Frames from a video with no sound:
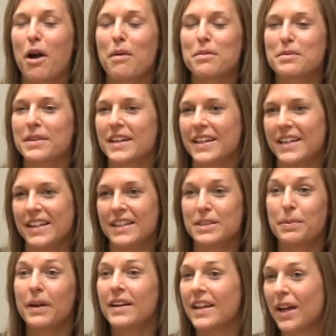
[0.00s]
probably,
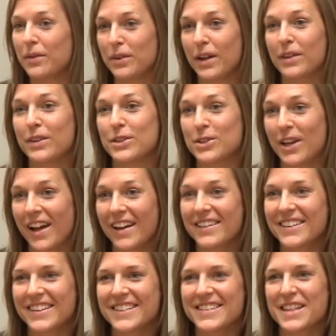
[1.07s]
depending how young the
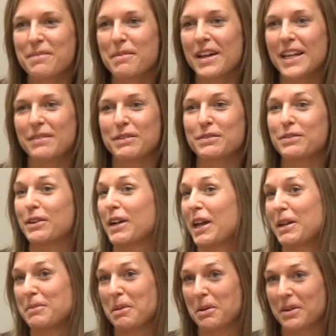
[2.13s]
child is, they might even
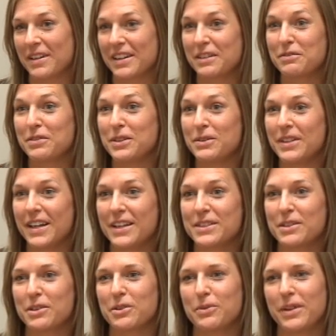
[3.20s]
forget about it in a few
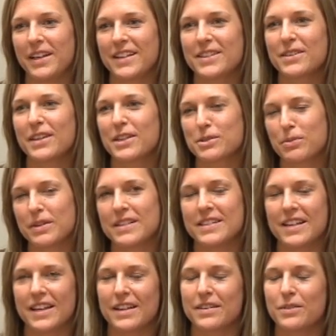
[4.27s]
days or a week. So that's
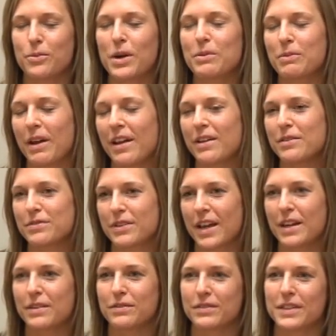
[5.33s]
one way of
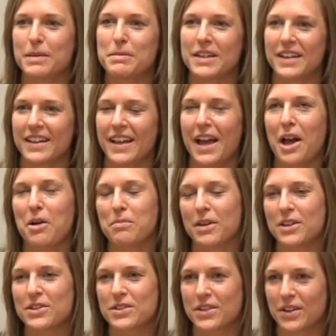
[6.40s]
kind of limiting how
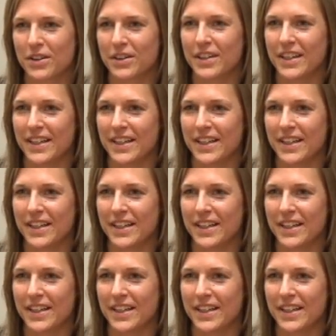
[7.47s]
much they're